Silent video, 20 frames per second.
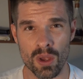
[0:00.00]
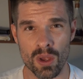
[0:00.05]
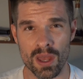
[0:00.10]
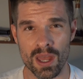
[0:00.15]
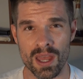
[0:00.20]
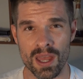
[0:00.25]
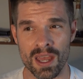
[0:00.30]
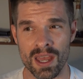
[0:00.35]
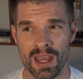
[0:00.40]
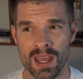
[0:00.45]

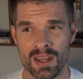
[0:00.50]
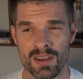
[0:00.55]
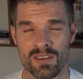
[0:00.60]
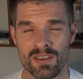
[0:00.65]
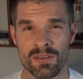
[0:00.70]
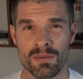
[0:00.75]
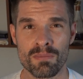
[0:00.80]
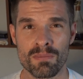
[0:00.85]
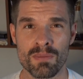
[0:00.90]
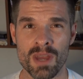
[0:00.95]
and
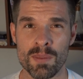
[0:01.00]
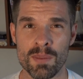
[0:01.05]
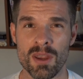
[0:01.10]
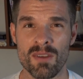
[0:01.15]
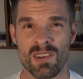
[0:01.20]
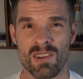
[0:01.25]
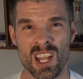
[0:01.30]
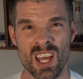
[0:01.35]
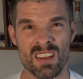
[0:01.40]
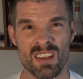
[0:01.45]
maybe
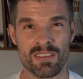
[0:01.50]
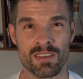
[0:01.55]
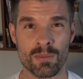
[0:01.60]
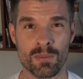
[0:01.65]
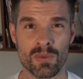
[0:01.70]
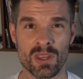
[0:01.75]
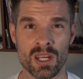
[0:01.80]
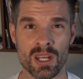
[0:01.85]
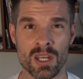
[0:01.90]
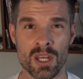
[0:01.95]
you've learned
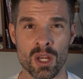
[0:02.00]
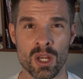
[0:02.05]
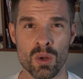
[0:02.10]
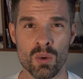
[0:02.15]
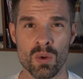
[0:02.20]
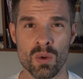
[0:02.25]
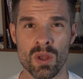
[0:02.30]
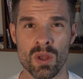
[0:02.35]
something new.